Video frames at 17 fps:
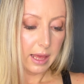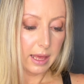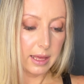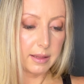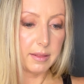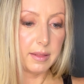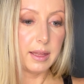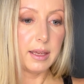
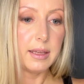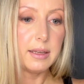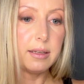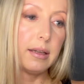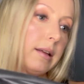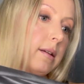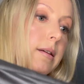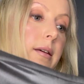and
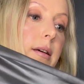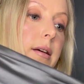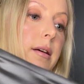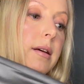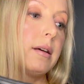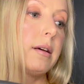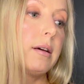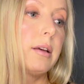then
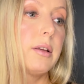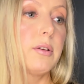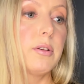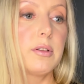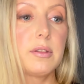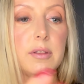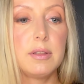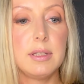uh, I
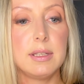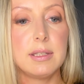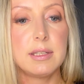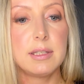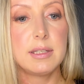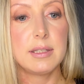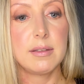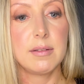got
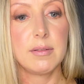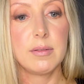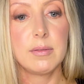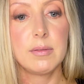this